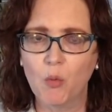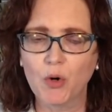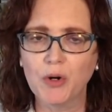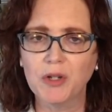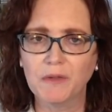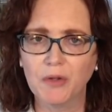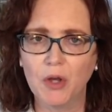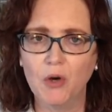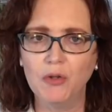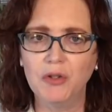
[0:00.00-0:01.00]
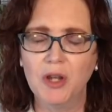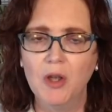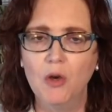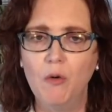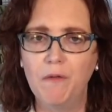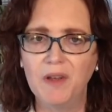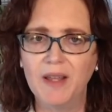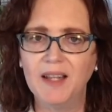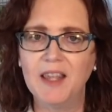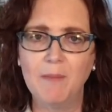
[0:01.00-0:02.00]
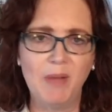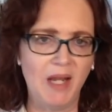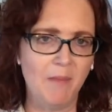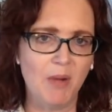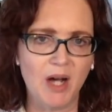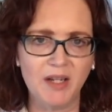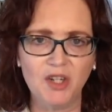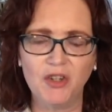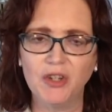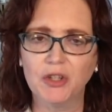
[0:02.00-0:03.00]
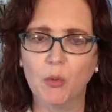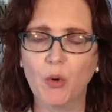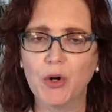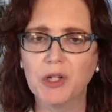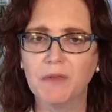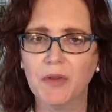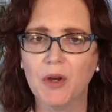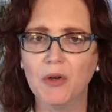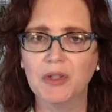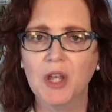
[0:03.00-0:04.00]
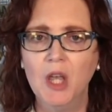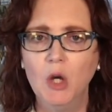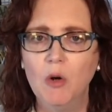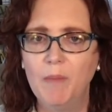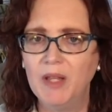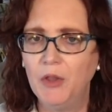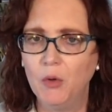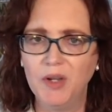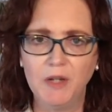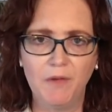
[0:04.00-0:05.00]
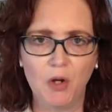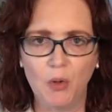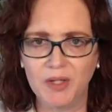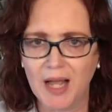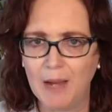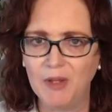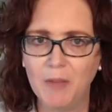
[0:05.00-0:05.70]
words for those who feel like they've been in bondage. These are words for those who have been through a difficult time in